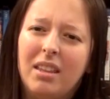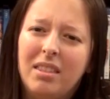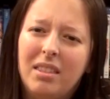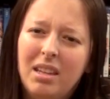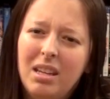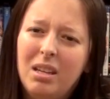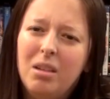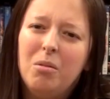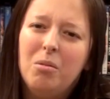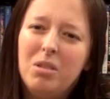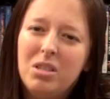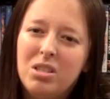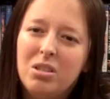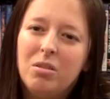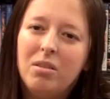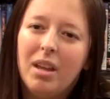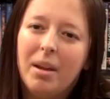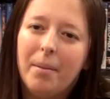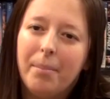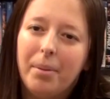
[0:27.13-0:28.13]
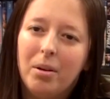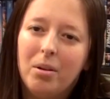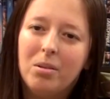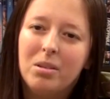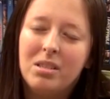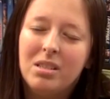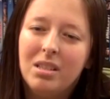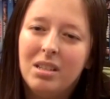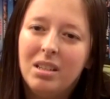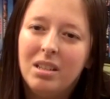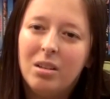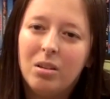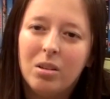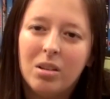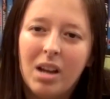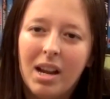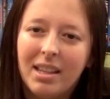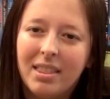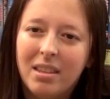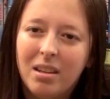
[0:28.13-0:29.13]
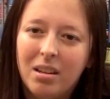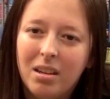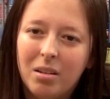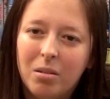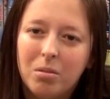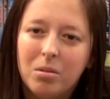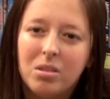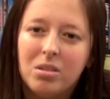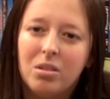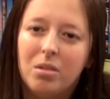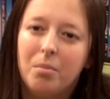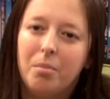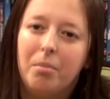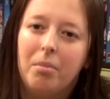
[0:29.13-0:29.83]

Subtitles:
think it was you that posted it, or I think it was your